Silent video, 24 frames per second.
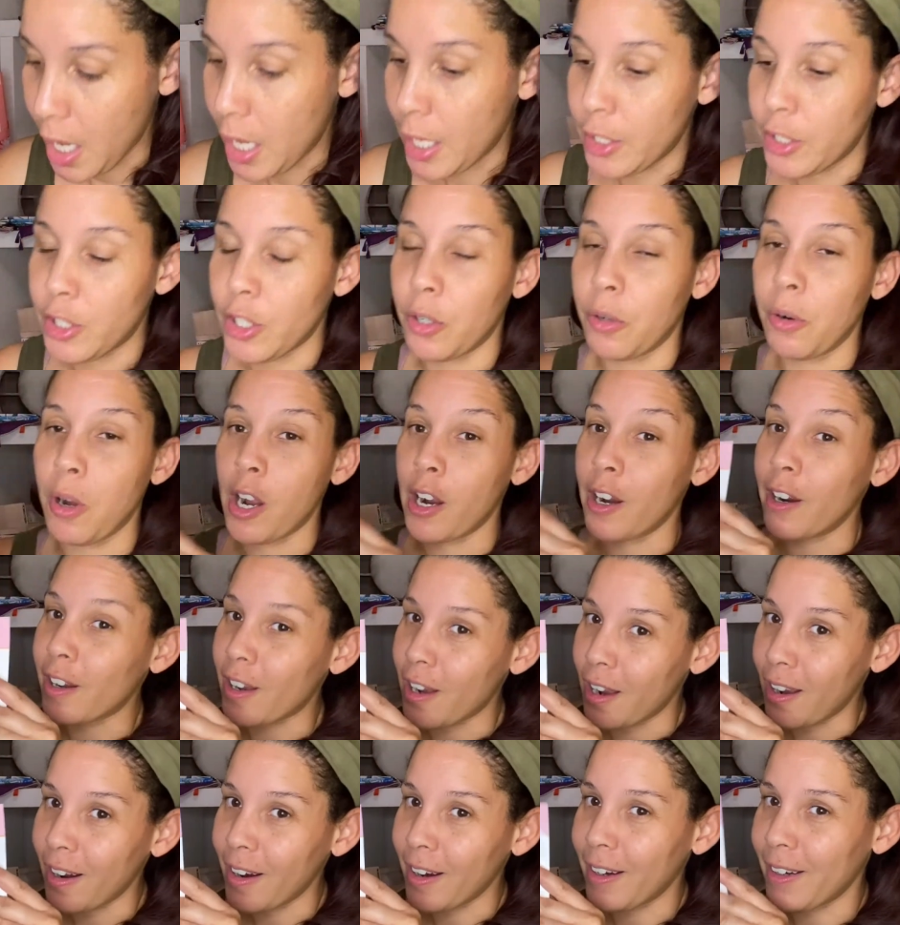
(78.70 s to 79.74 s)
So our
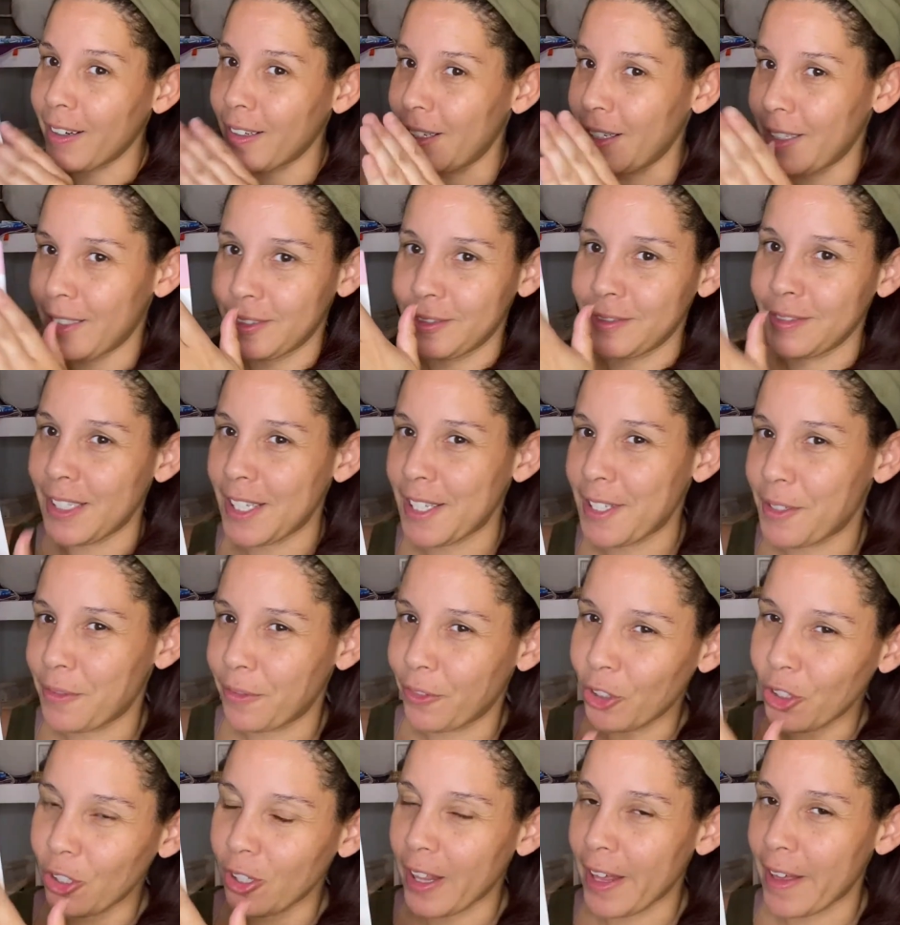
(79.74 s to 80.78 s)
card is
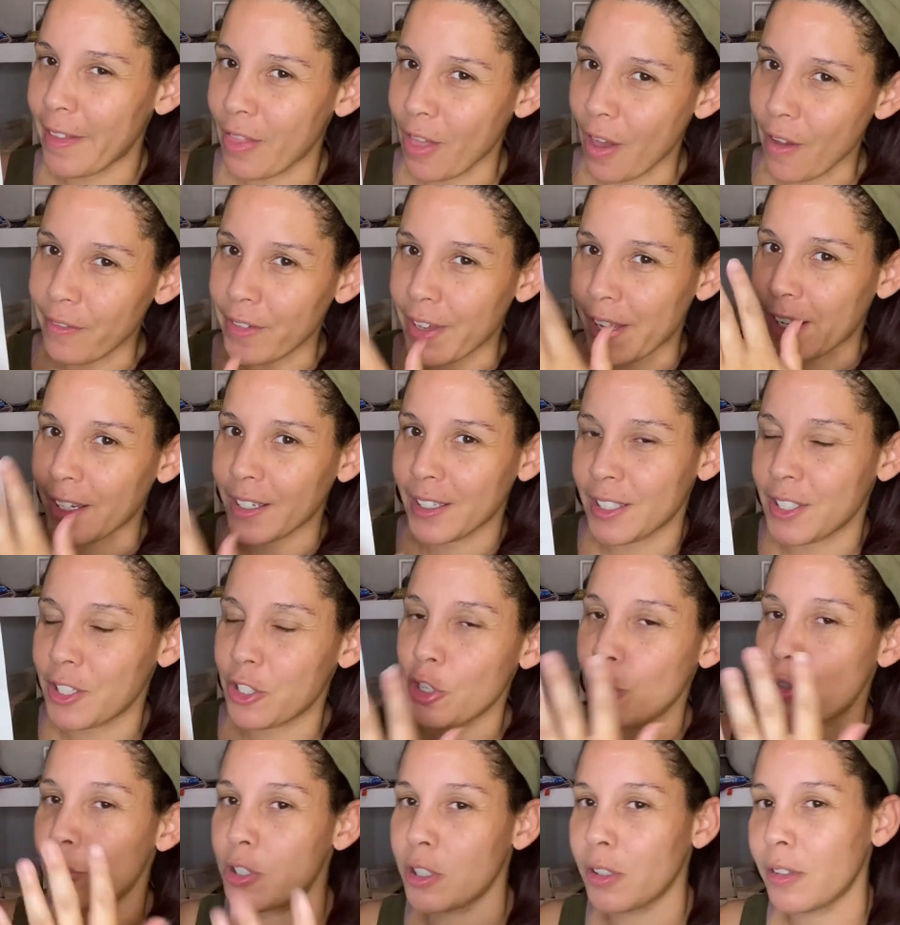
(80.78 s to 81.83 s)
full. I love it, because
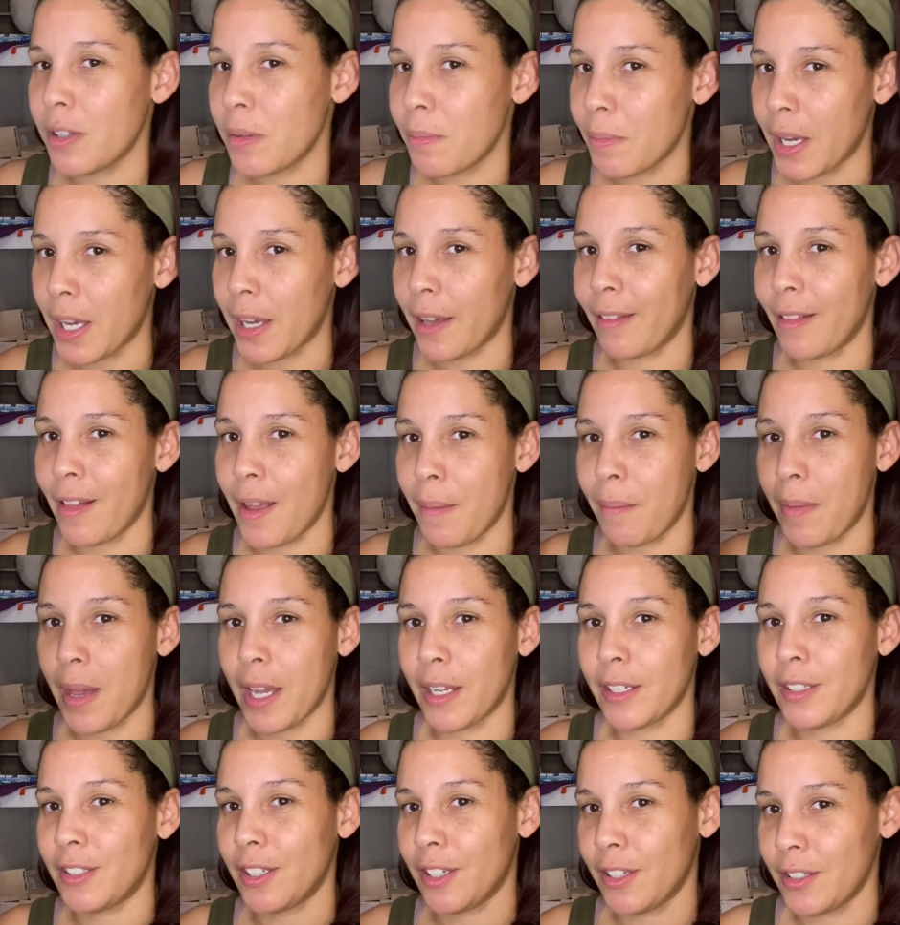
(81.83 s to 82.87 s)
usually my Glam
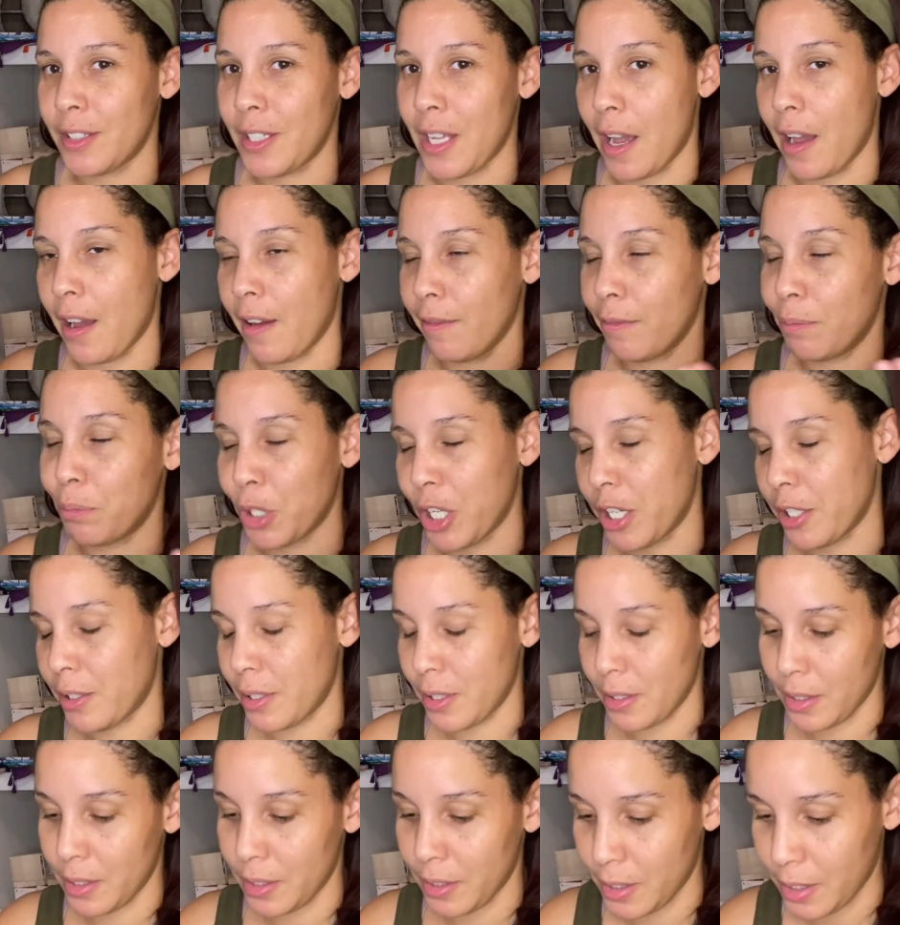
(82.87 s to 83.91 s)
Bag does have prices
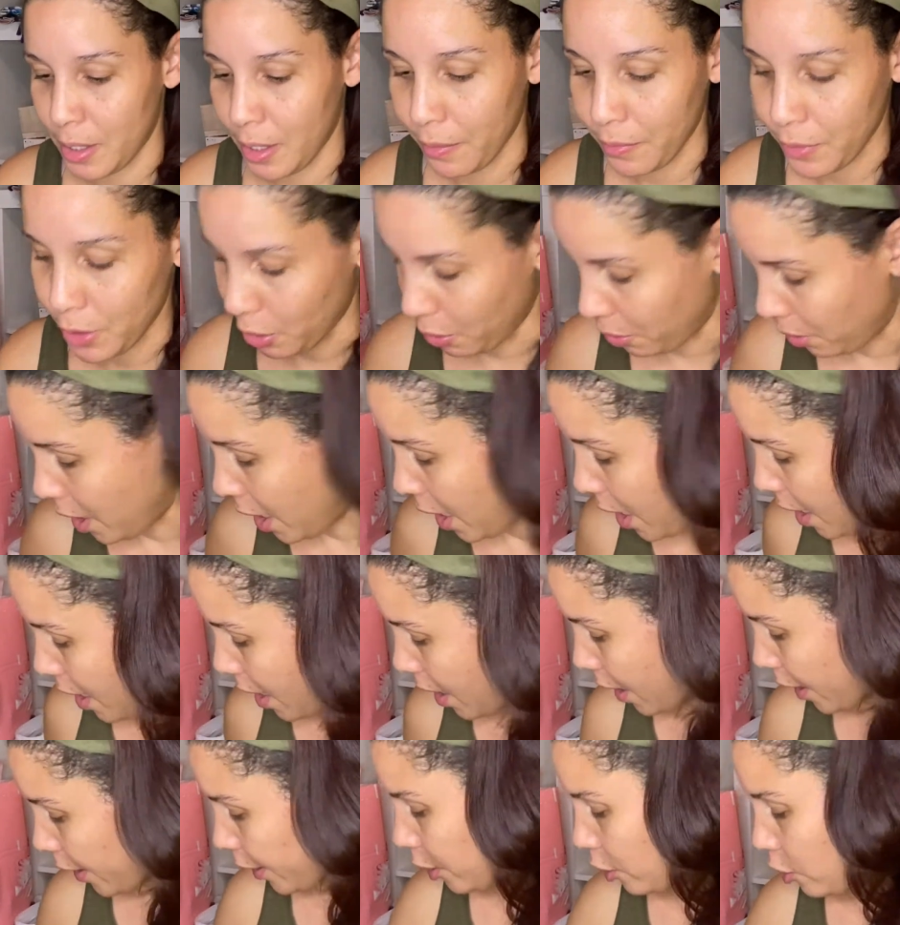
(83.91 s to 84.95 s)
and stuff, so
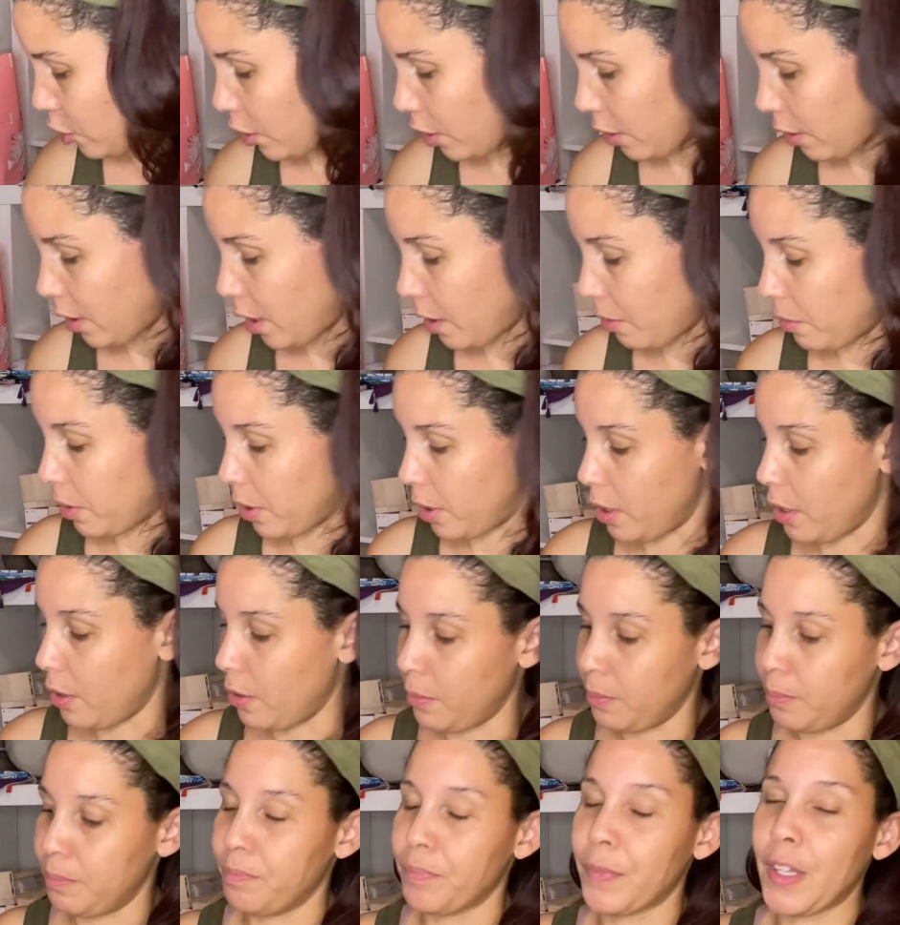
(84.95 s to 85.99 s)
I can share that with you.
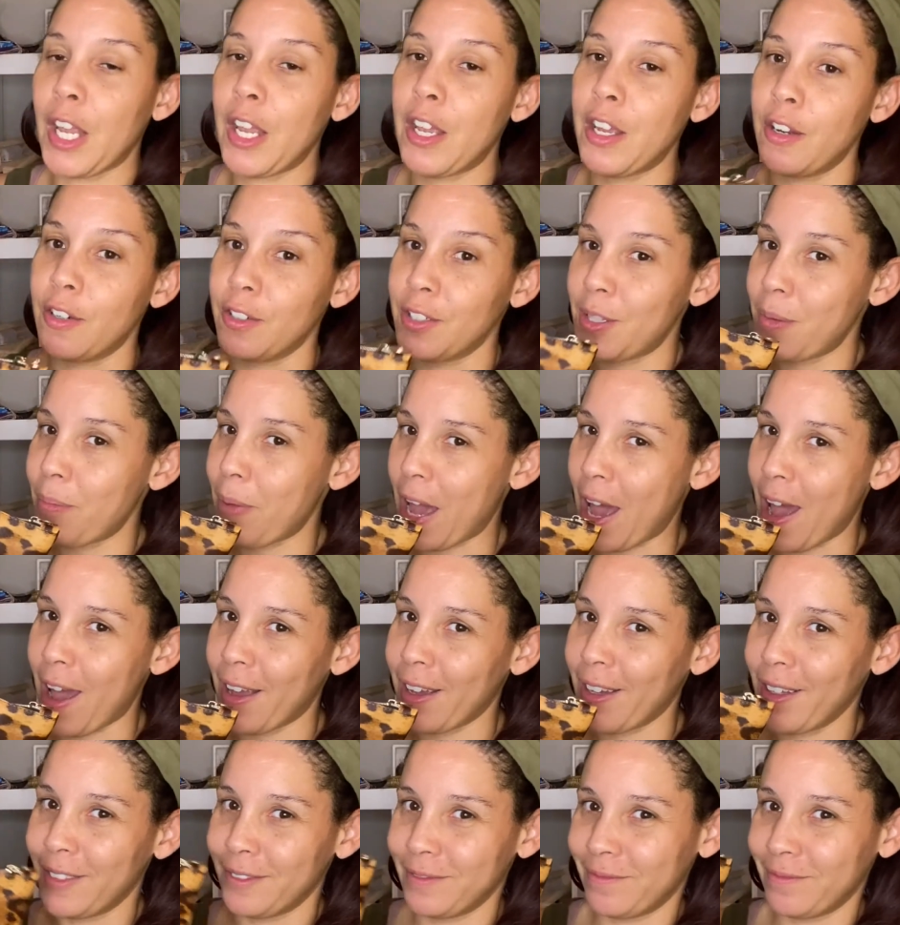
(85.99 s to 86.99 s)
Here's the bag.